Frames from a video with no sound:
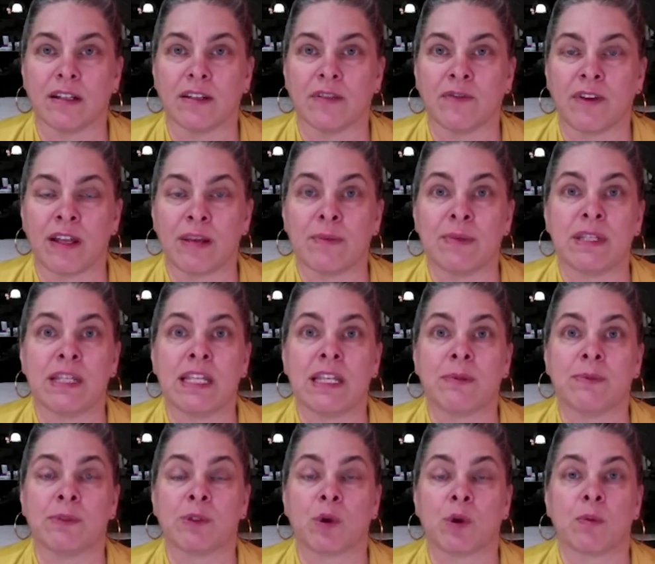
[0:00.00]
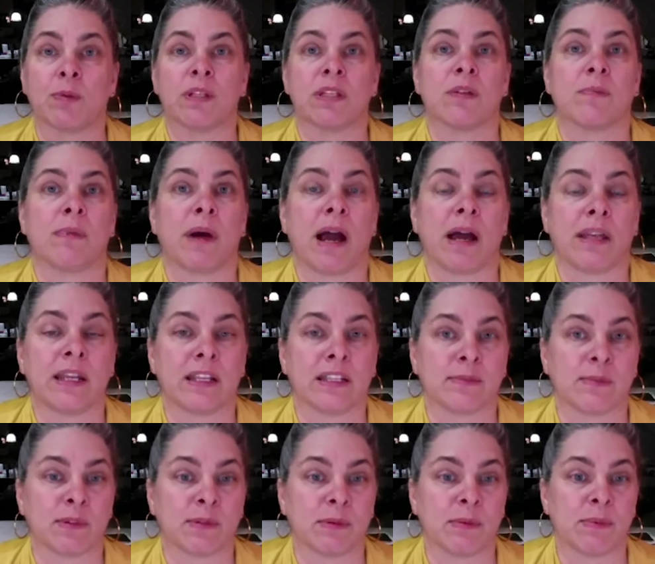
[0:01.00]
vitamin D absorbed into the body is
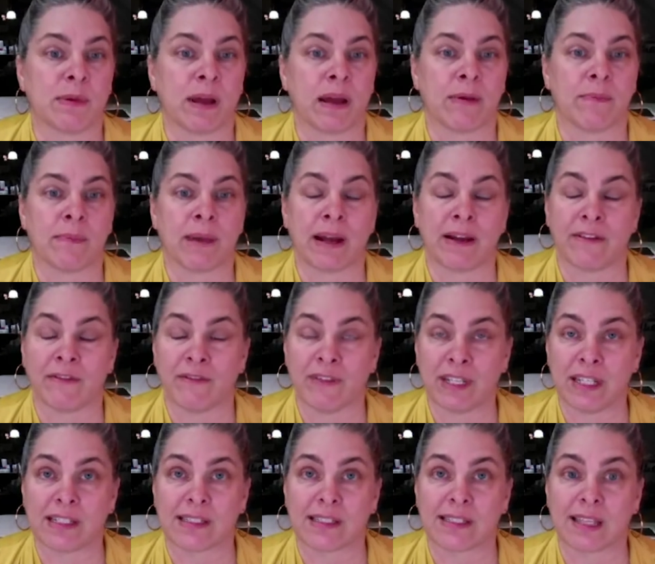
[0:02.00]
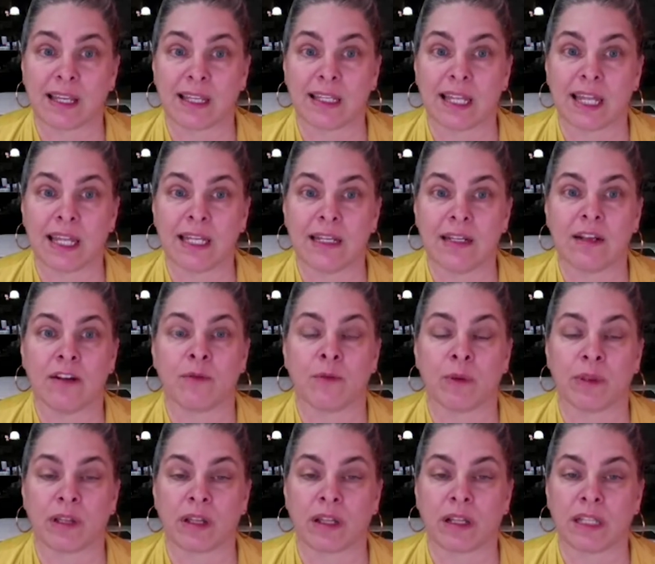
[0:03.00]
supposed to be via sunlight,
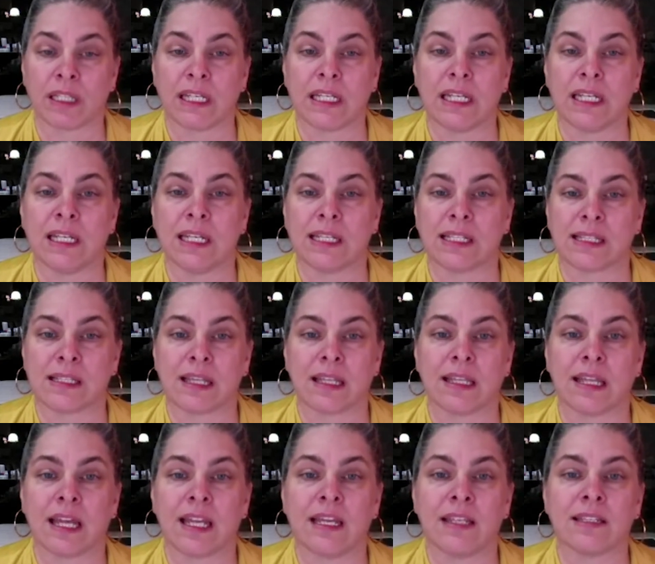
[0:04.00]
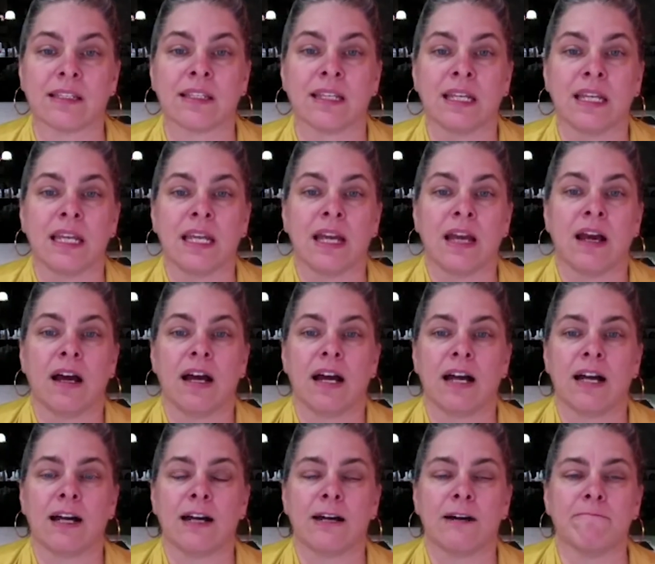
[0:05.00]
with clean sunlight.
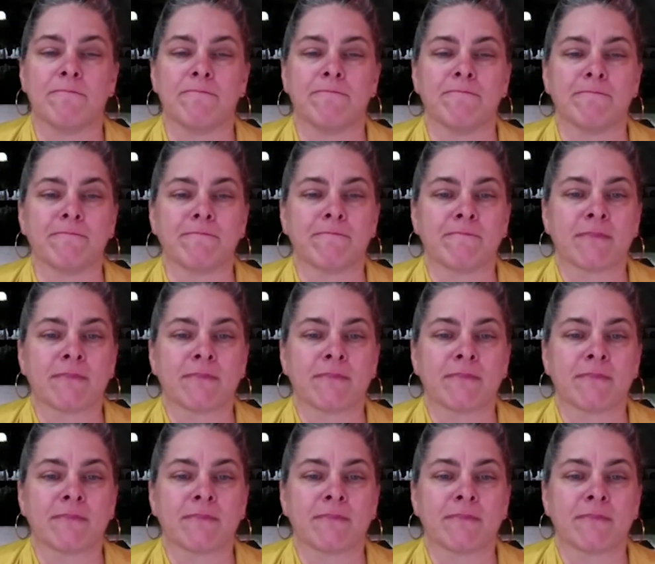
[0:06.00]
And